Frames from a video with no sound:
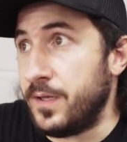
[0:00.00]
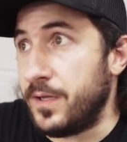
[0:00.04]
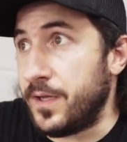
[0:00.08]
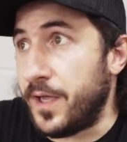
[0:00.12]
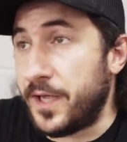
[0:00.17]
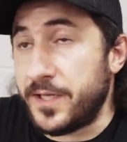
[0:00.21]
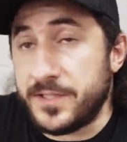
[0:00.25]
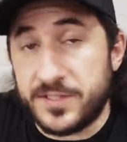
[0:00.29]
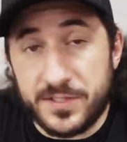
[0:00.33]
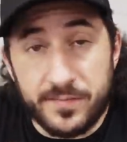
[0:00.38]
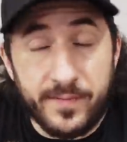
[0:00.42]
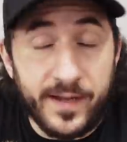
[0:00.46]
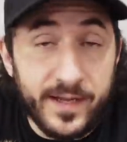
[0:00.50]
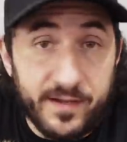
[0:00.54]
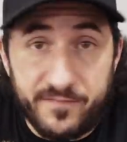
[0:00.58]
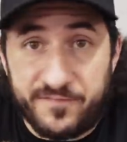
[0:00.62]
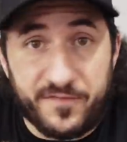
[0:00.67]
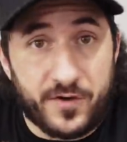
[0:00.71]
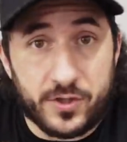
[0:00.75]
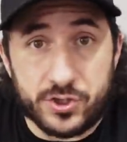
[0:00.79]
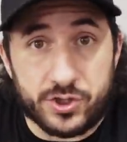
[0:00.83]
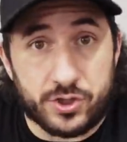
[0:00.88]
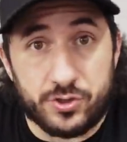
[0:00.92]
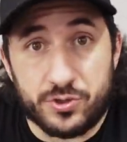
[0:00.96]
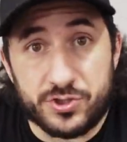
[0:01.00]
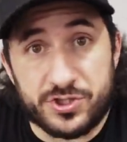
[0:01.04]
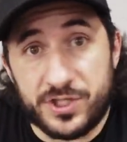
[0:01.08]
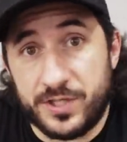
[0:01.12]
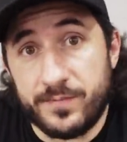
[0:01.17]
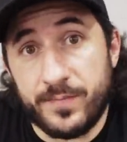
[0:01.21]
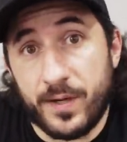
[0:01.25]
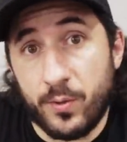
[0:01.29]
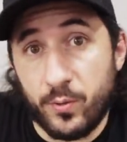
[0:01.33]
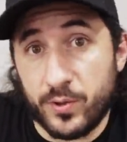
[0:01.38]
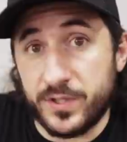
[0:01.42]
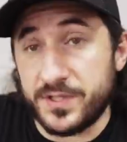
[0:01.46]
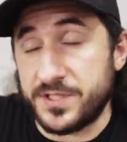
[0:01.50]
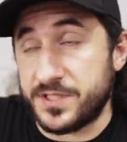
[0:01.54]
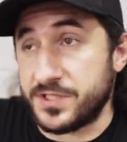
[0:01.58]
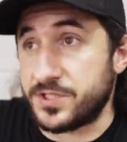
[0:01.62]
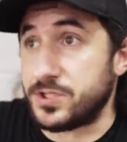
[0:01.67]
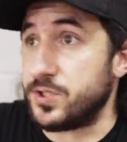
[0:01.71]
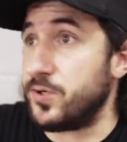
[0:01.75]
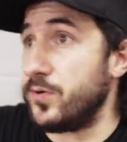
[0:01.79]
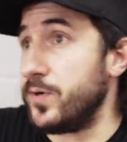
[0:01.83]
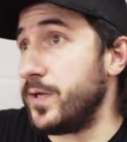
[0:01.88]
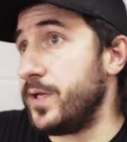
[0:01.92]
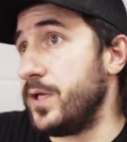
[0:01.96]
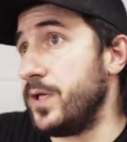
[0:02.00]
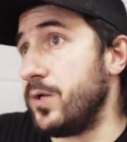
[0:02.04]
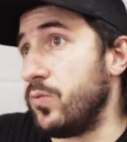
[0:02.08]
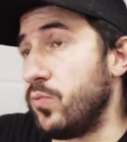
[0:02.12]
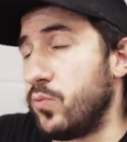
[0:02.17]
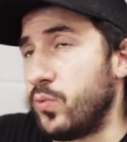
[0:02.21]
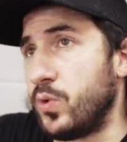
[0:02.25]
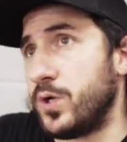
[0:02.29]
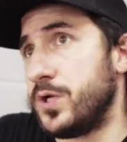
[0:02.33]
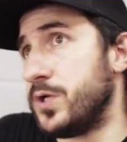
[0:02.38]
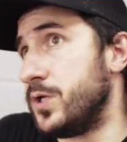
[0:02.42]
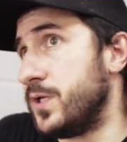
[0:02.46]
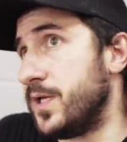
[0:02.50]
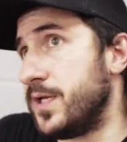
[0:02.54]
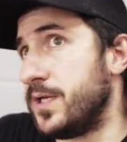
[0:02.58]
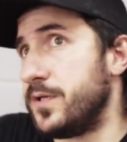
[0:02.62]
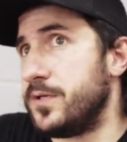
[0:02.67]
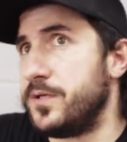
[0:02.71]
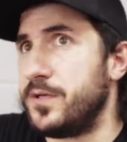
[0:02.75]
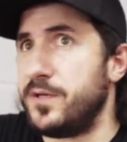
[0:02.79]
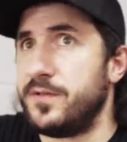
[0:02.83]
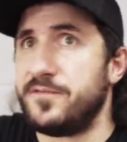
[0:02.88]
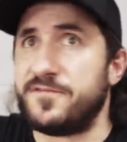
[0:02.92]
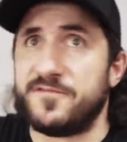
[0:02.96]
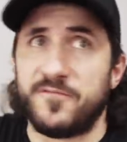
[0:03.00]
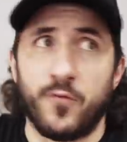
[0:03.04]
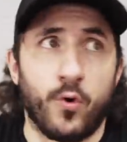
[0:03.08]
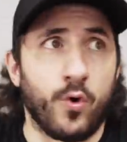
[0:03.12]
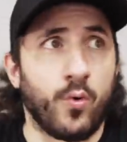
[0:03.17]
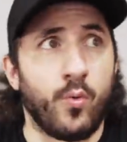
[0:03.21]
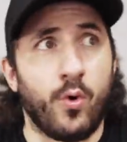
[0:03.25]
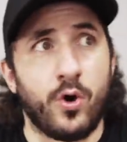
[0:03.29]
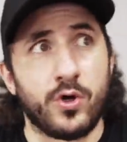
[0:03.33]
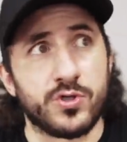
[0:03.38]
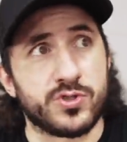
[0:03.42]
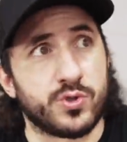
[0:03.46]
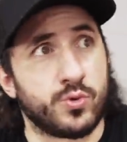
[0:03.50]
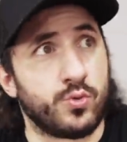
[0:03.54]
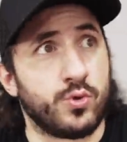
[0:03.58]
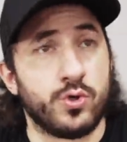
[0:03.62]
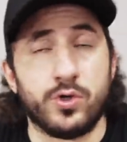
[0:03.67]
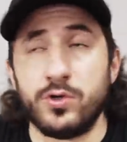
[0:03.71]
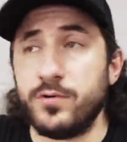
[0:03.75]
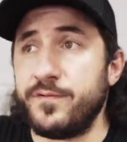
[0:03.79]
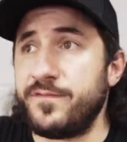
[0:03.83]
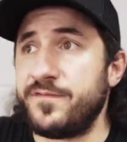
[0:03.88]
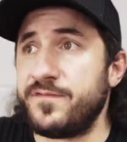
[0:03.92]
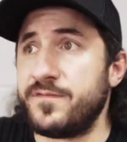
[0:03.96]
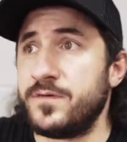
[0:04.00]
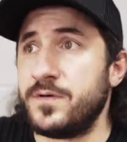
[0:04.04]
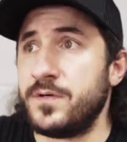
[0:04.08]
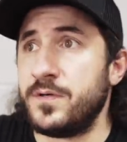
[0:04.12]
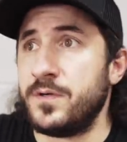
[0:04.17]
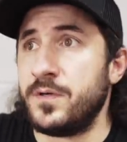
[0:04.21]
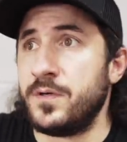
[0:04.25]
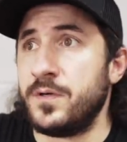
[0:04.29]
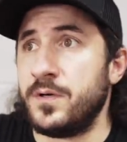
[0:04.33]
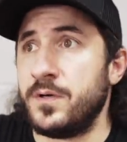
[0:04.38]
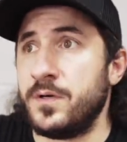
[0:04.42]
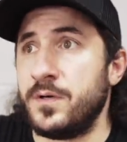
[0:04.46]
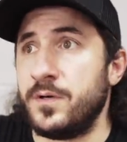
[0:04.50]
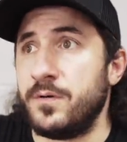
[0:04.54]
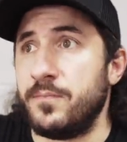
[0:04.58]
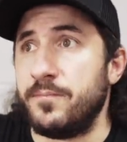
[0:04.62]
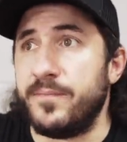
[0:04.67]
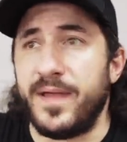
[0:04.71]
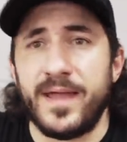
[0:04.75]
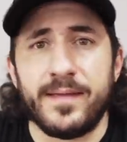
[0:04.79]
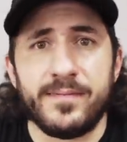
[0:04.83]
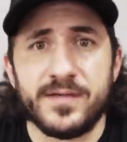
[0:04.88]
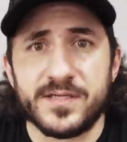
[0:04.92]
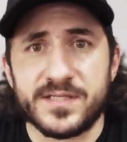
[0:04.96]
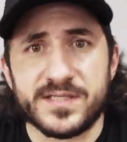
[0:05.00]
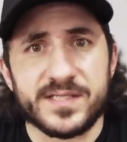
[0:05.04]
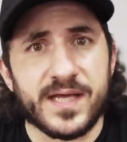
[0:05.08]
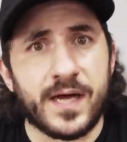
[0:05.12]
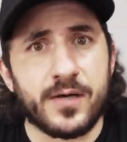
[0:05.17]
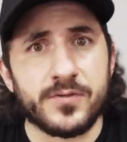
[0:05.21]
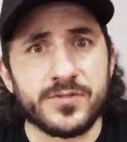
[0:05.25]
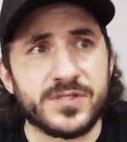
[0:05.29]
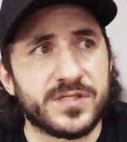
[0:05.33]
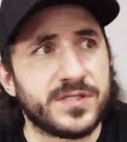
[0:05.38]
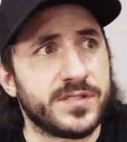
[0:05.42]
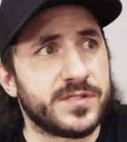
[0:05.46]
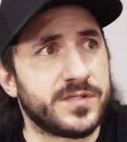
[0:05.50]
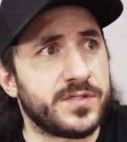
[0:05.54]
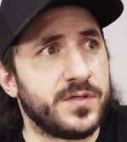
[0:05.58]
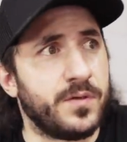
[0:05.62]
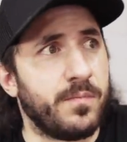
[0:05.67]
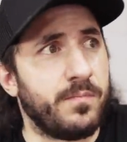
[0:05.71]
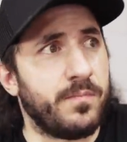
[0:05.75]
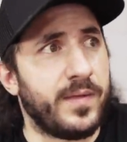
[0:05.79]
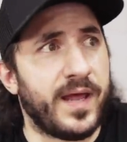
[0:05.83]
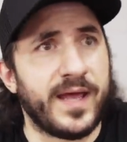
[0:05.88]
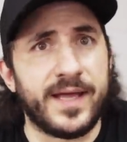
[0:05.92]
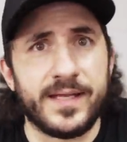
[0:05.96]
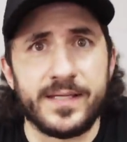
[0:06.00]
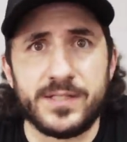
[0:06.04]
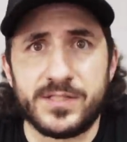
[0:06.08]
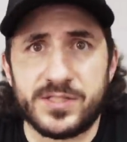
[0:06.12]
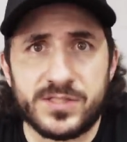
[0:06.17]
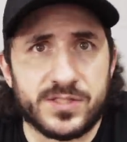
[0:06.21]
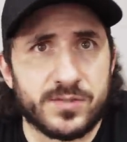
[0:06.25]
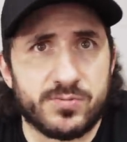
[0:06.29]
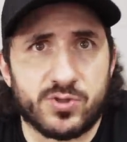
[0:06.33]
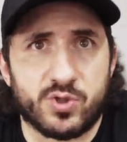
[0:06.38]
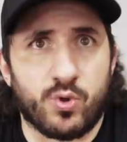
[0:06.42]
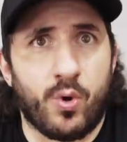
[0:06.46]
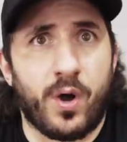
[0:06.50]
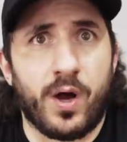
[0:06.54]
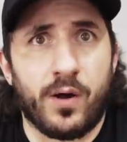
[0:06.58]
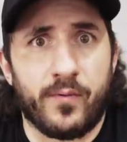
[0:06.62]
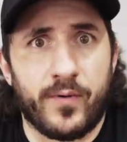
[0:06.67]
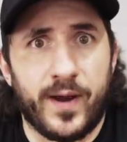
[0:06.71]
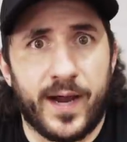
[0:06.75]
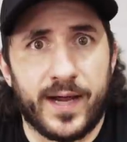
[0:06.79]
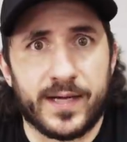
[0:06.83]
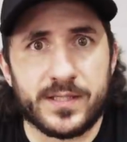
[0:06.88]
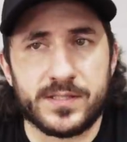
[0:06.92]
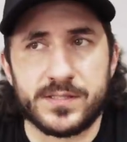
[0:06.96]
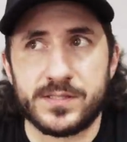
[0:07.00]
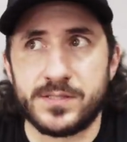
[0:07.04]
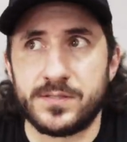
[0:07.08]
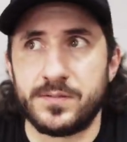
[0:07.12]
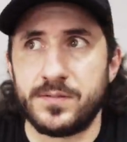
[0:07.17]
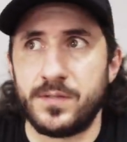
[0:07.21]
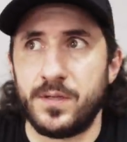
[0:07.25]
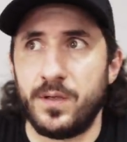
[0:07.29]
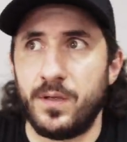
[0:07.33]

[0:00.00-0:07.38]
and to make a functional gym, I wouldn't disagree, what do you need? You need four walls, a roof, maybe a sound system, and some squat racks.